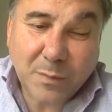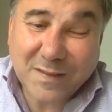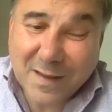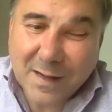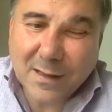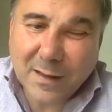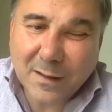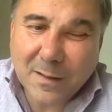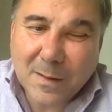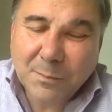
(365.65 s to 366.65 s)
But
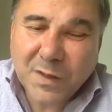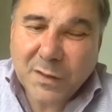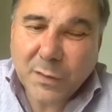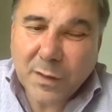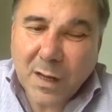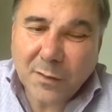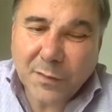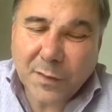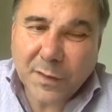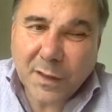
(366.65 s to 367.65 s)
secondly, it turned out
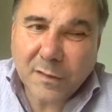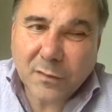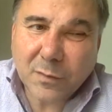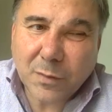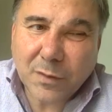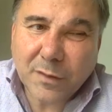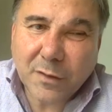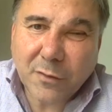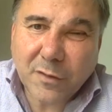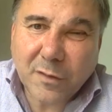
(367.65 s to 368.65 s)
that the nature of the
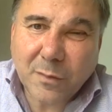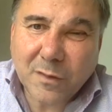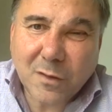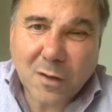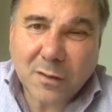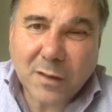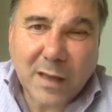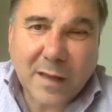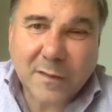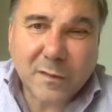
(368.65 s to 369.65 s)
political regime is not
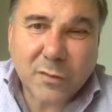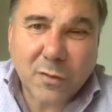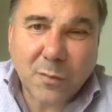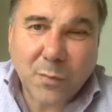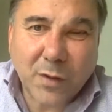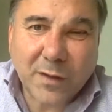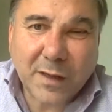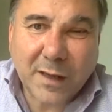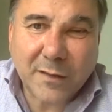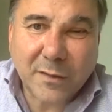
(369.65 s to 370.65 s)
as a strong
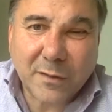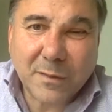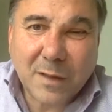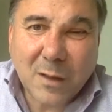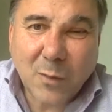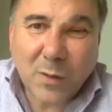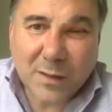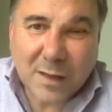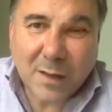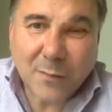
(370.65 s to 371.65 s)
predicator when
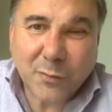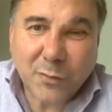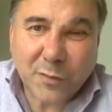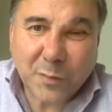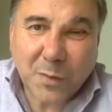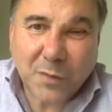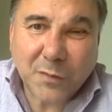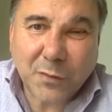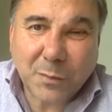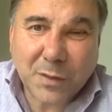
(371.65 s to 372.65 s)
it comes to the response
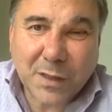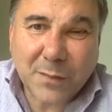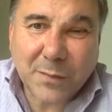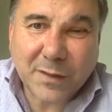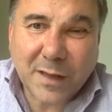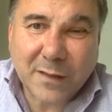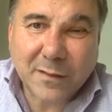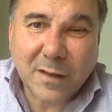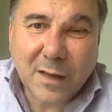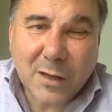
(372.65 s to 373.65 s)
for the pandemic
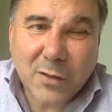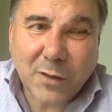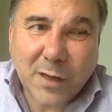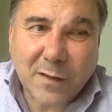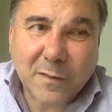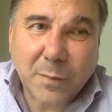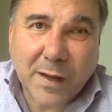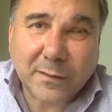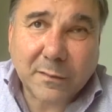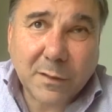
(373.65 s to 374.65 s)
than you can
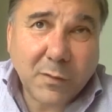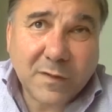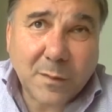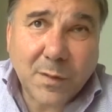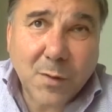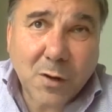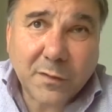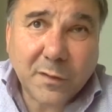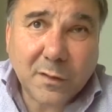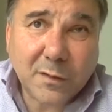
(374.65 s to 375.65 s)
expect. There was some
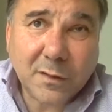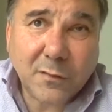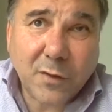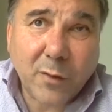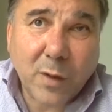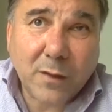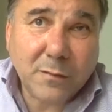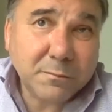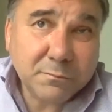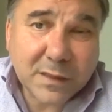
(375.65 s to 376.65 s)
democracy that did very
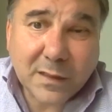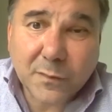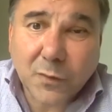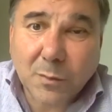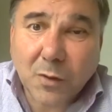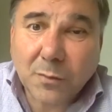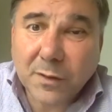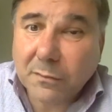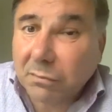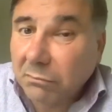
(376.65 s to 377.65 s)
well, at least for the
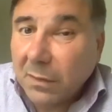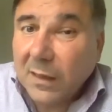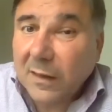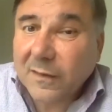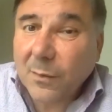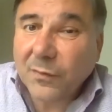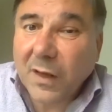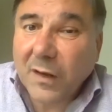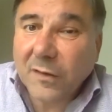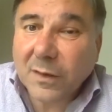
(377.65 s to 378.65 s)
moment. Some of
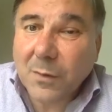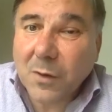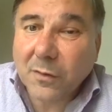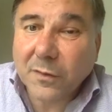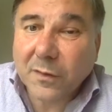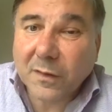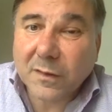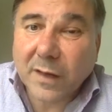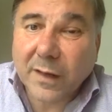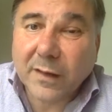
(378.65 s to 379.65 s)
the Asian democracies
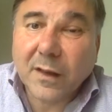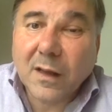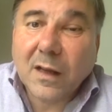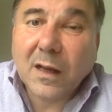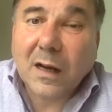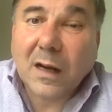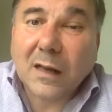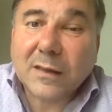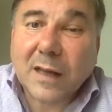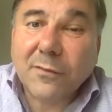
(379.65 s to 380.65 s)
like
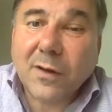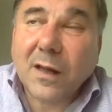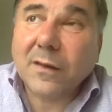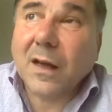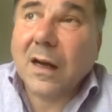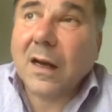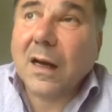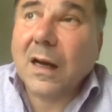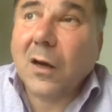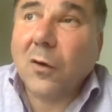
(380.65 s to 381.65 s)
uh, Taiwan uh,
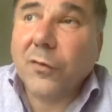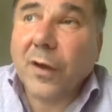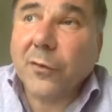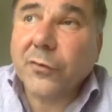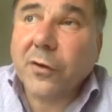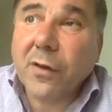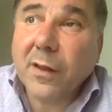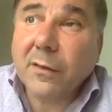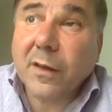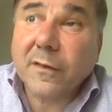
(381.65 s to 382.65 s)
uh or South
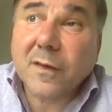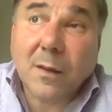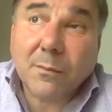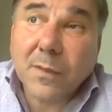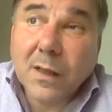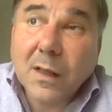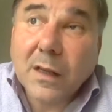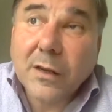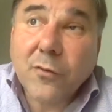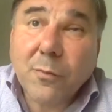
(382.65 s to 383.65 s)
Korea, there's some
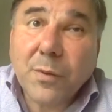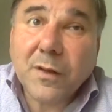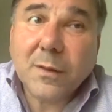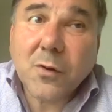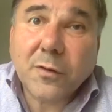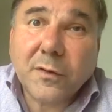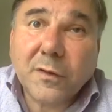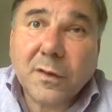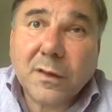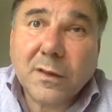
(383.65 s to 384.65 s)
European
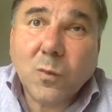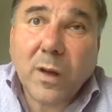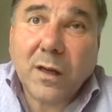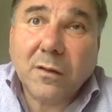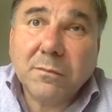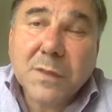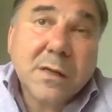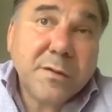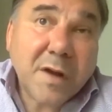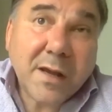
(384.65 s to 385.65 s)
democracy that did well.
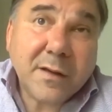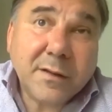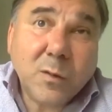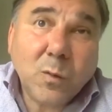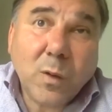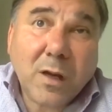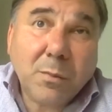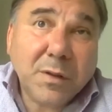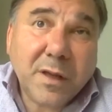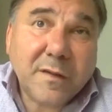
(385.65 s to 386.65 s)
China did
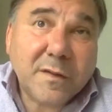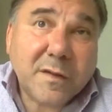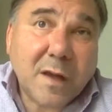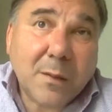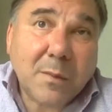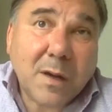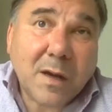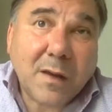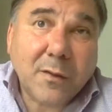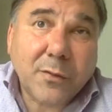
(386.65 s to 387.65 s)
well, but there's some
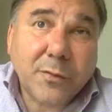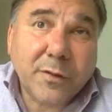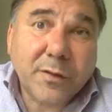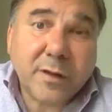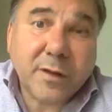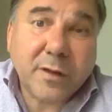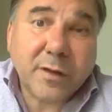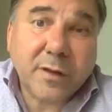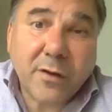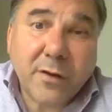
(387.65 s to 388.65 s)
other authoritarian
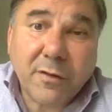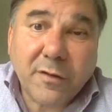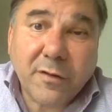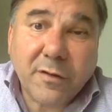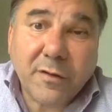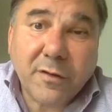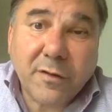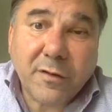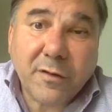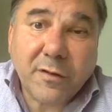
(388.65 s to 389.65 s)
regimes that
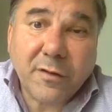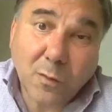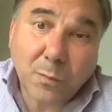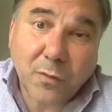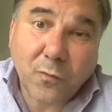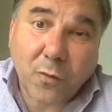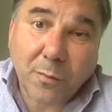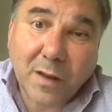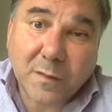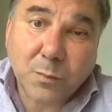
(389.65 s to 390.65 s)
didn't overperform,
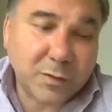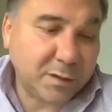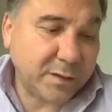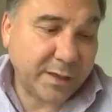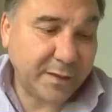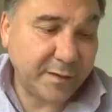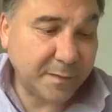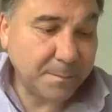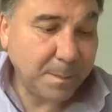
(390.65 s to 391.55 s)
let's put it like this.